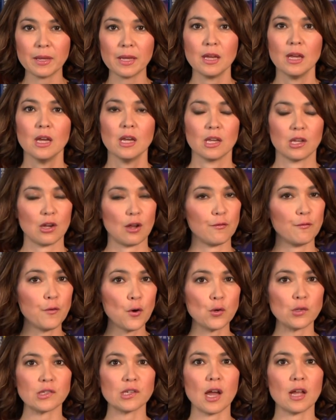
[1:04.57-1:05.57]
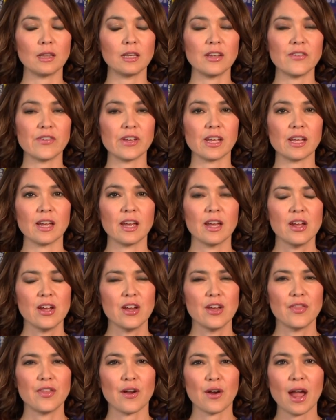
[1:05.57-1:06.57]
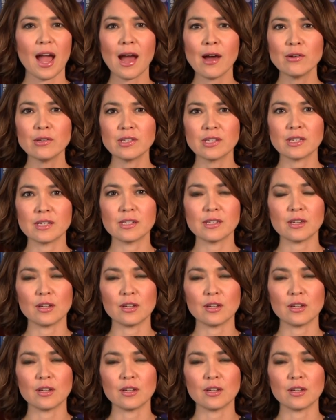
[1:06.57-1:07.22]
You got folks not leaving their houses.